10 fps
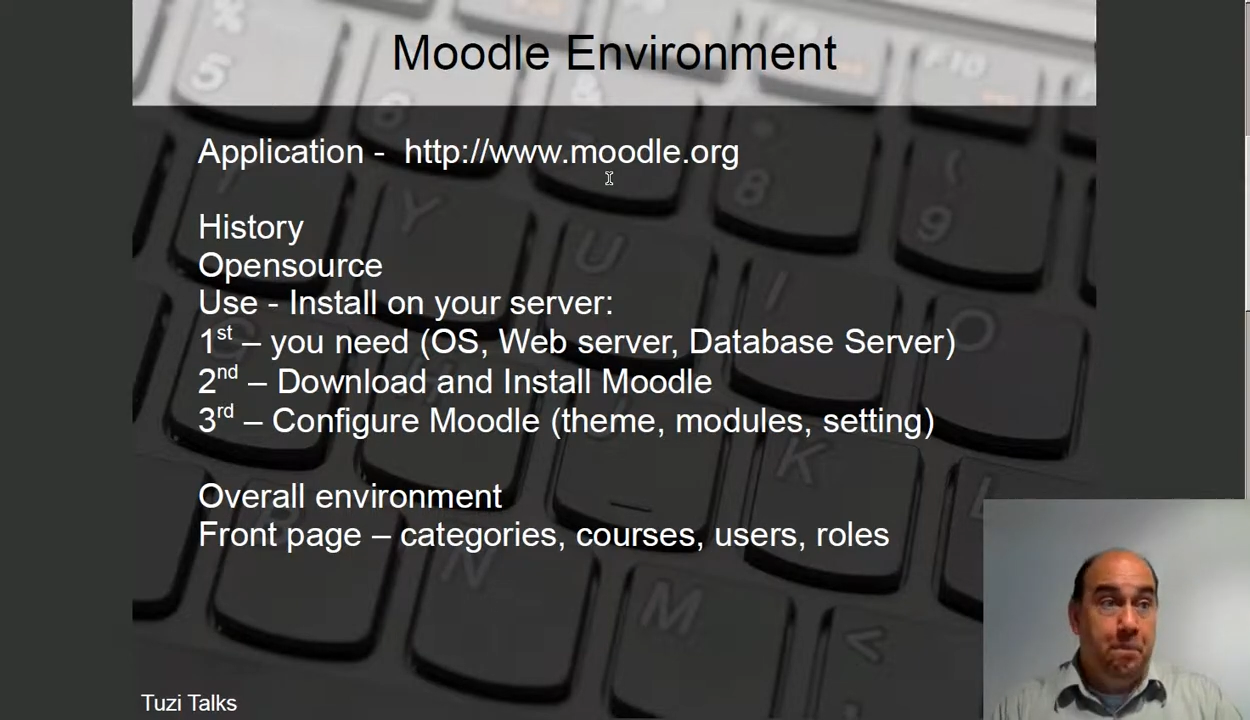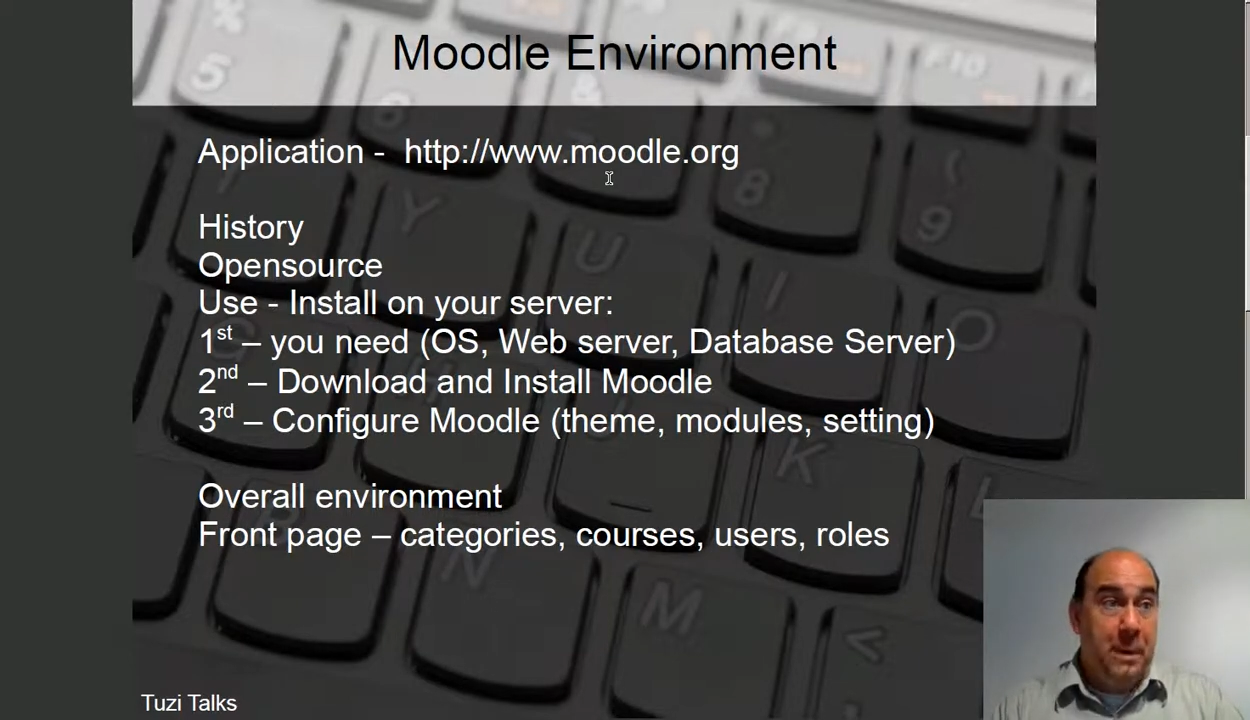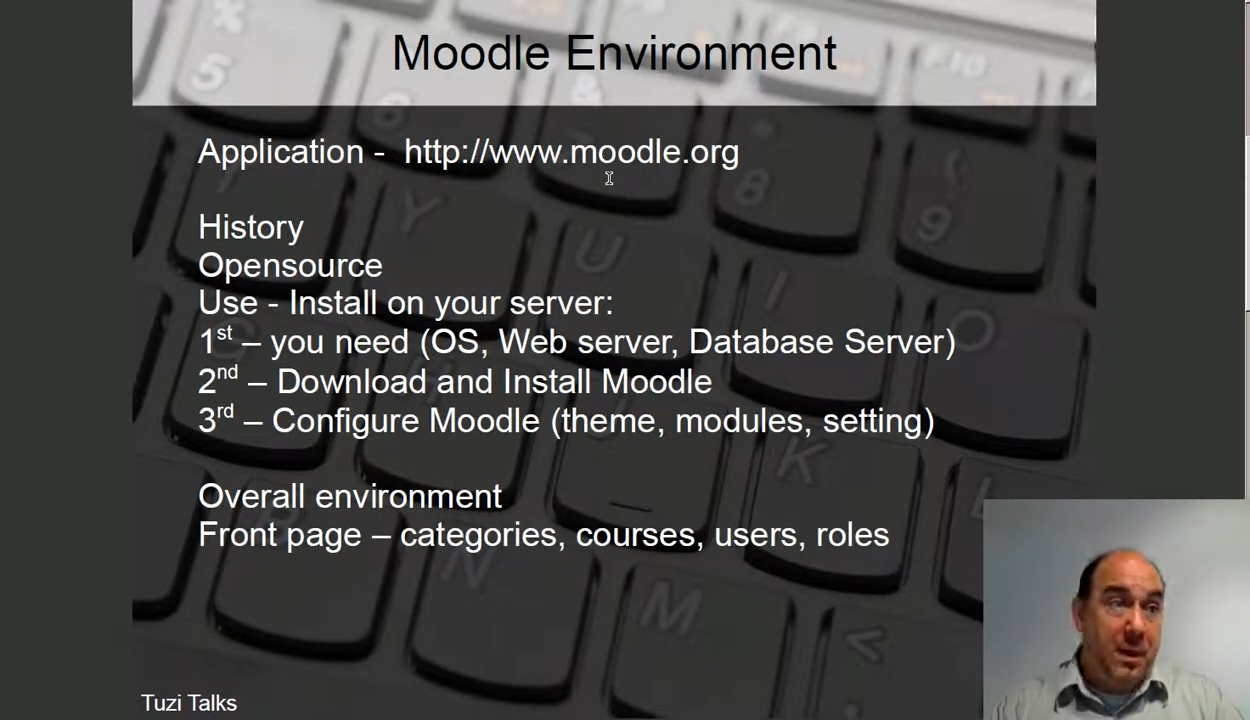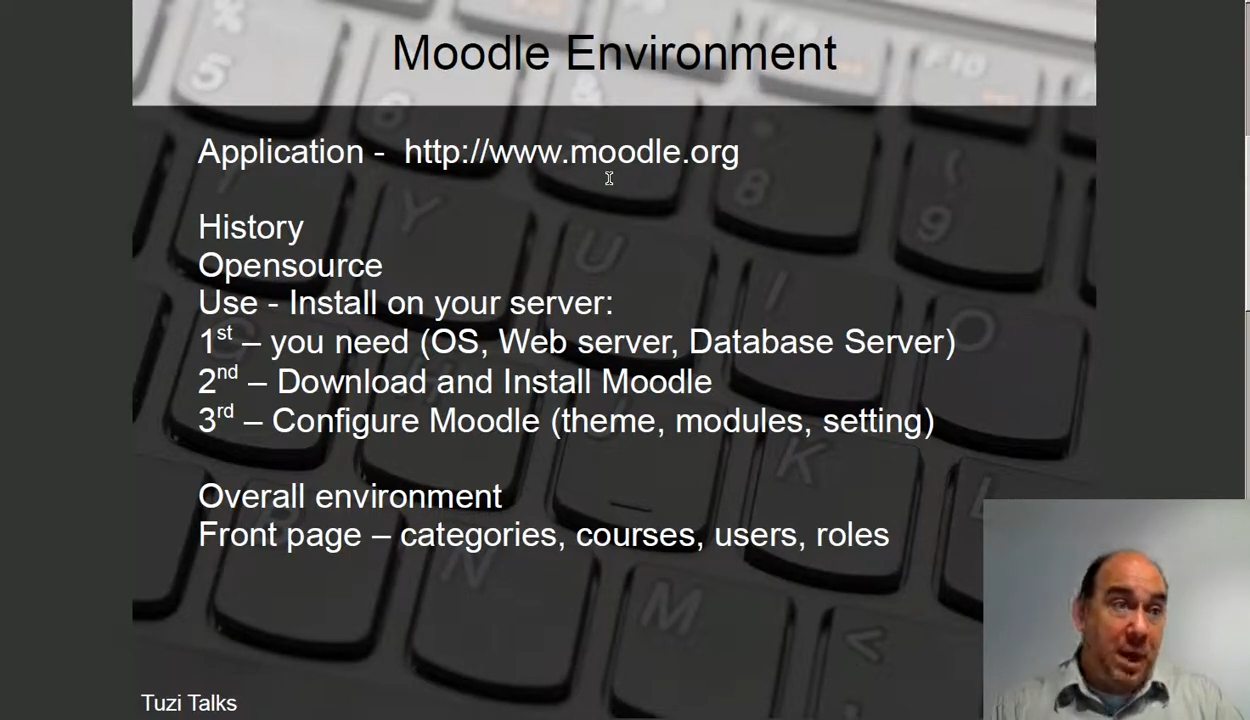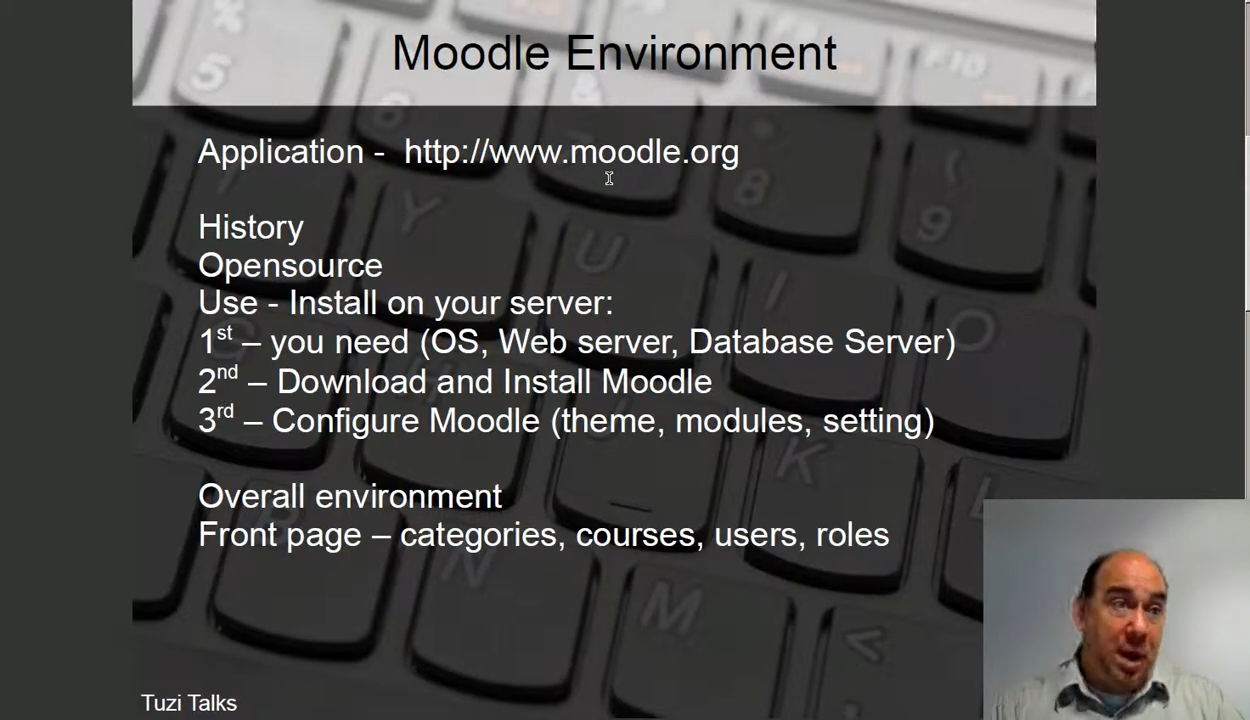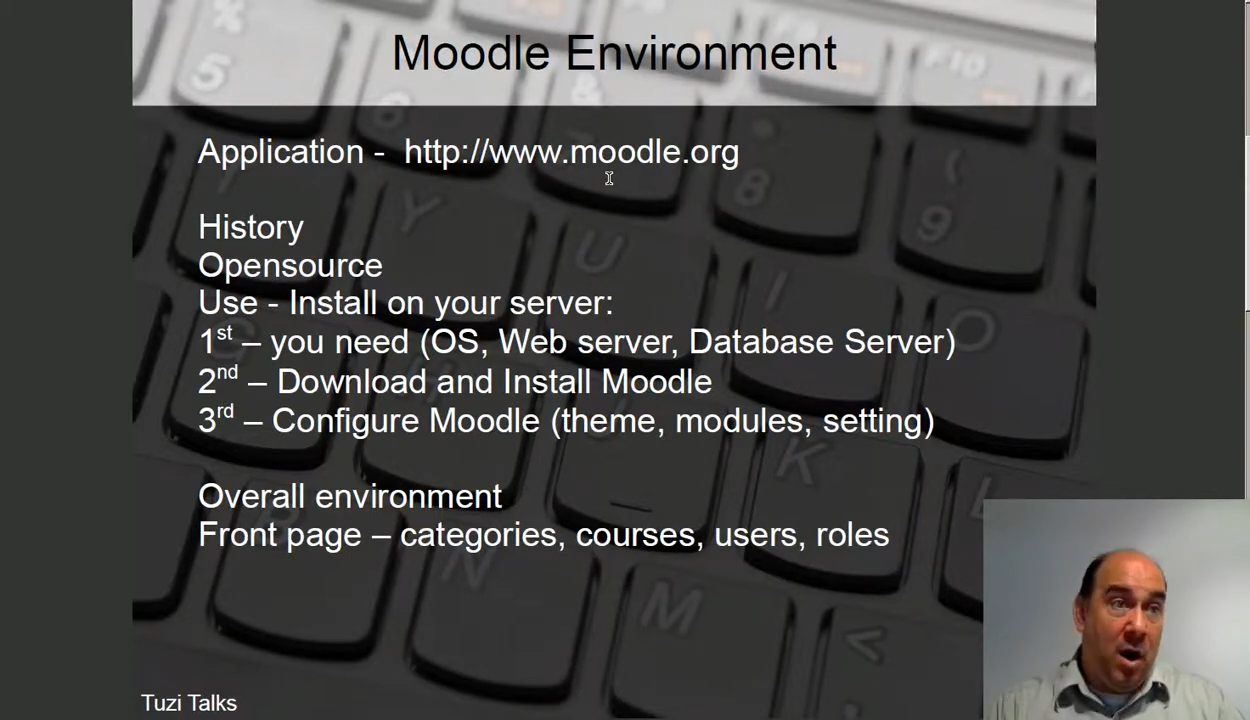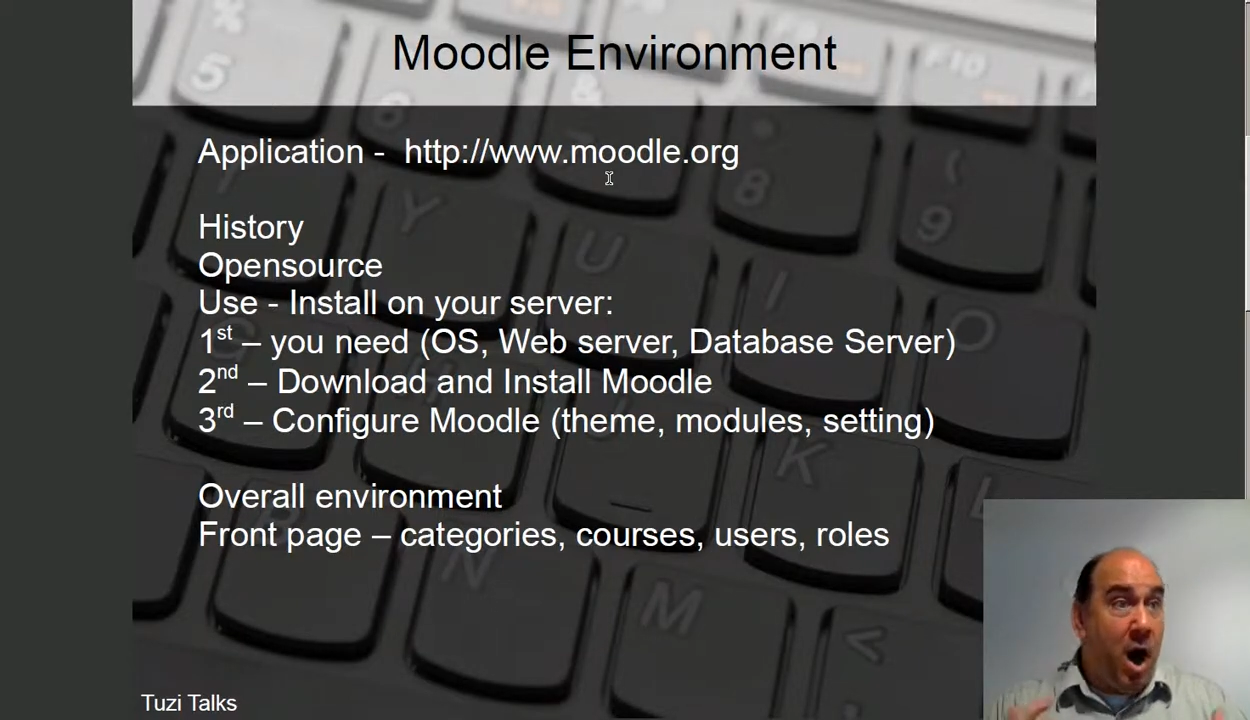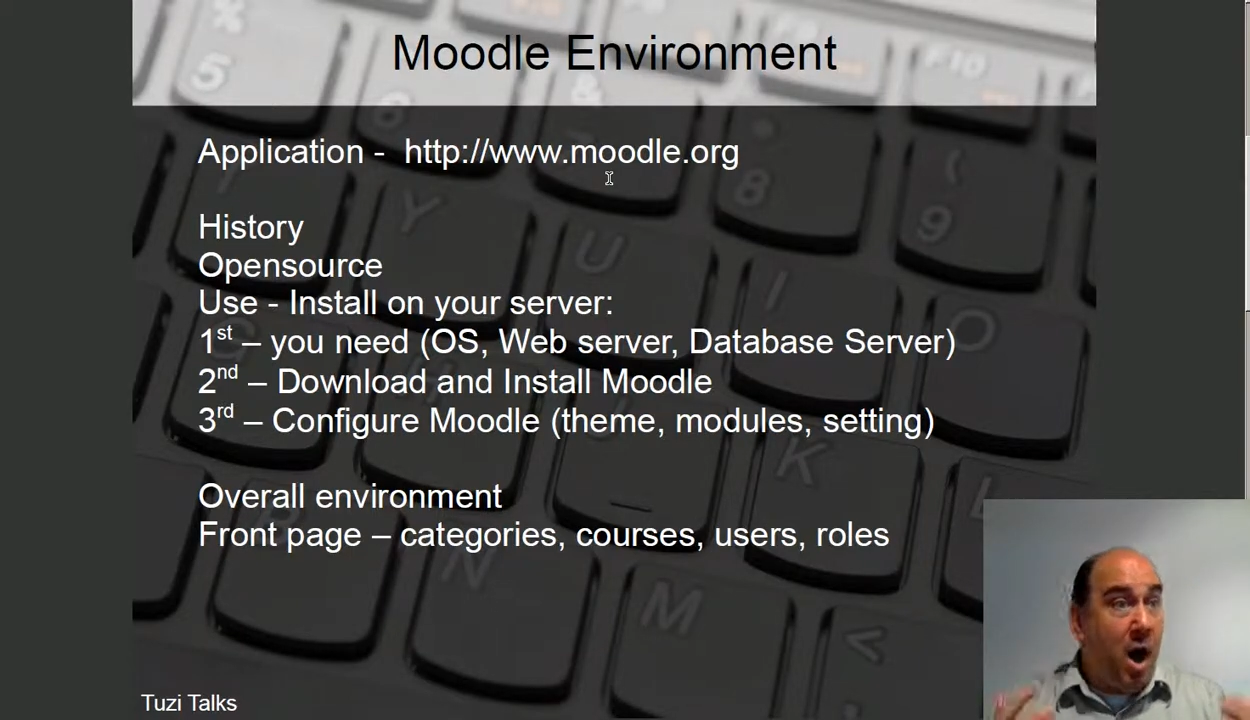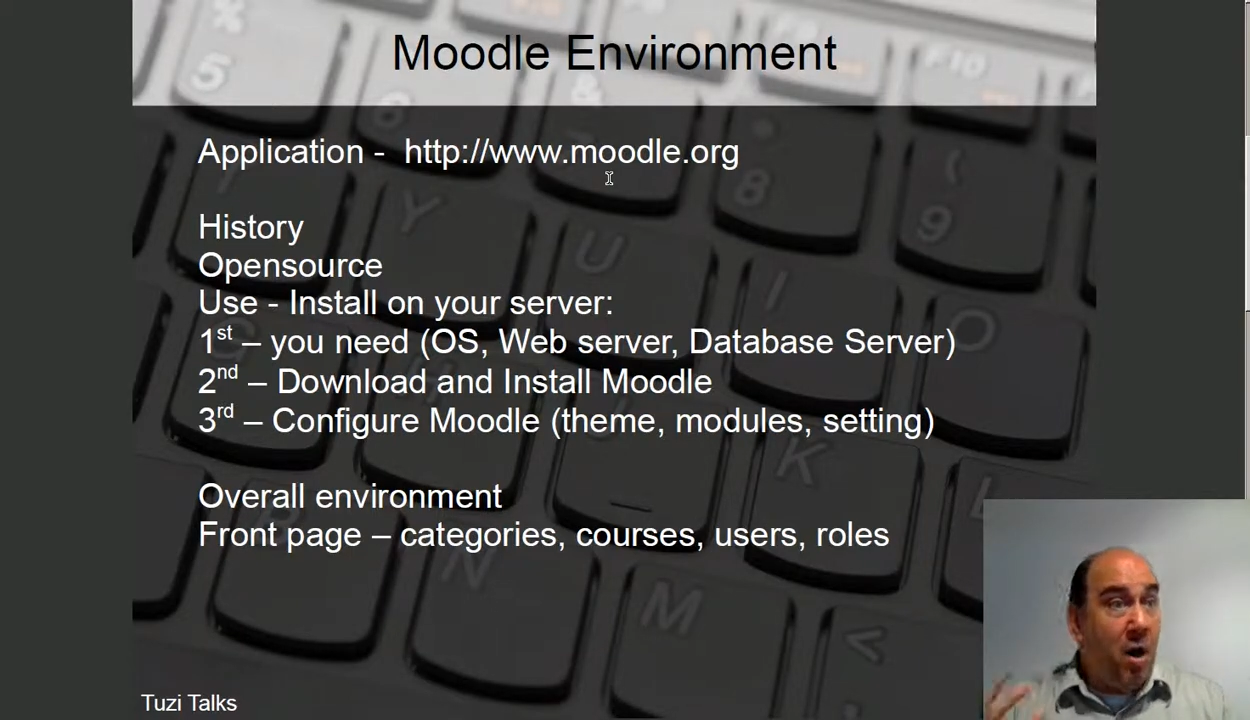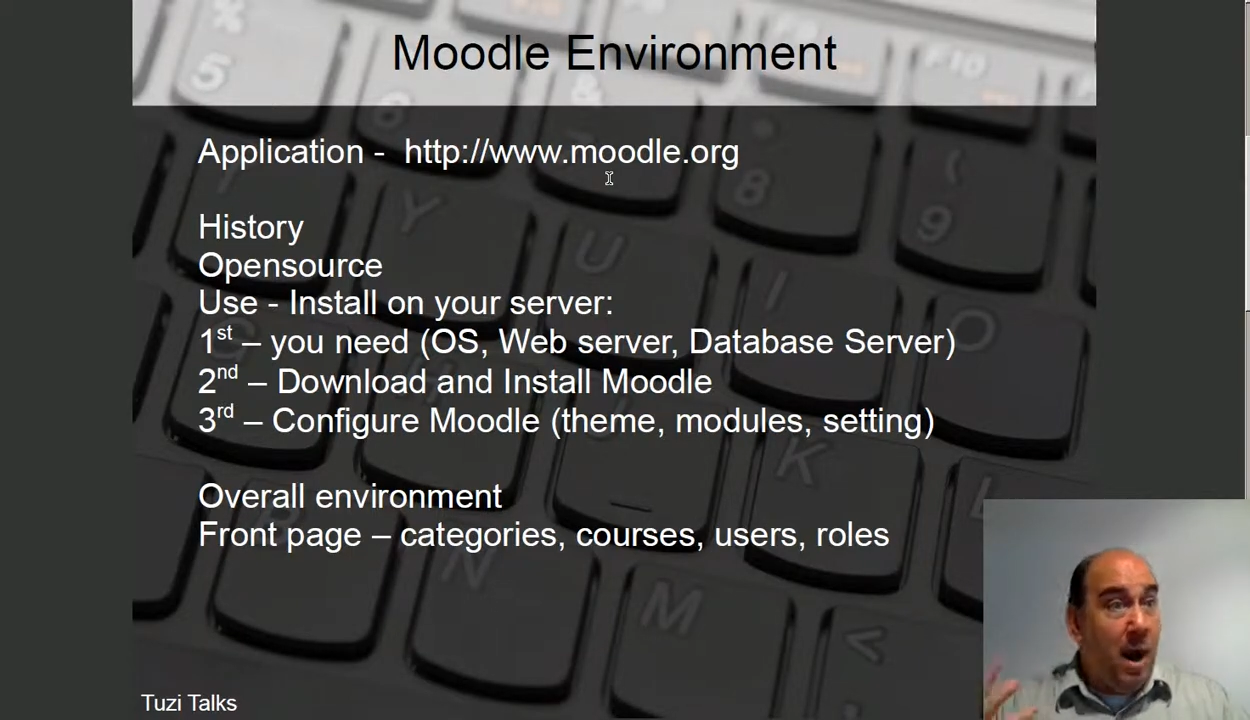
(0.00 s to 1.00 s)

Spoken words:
There are